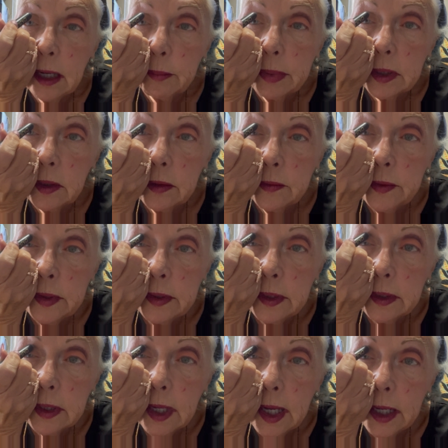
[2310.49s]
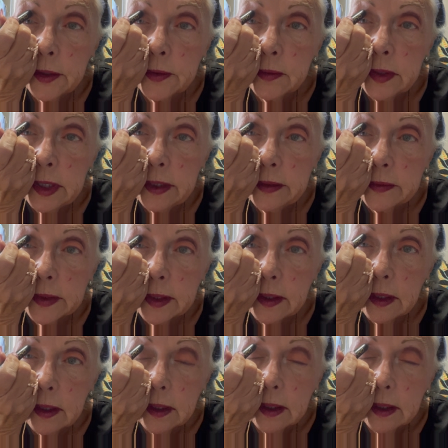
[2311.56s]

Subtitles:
bone underneath it,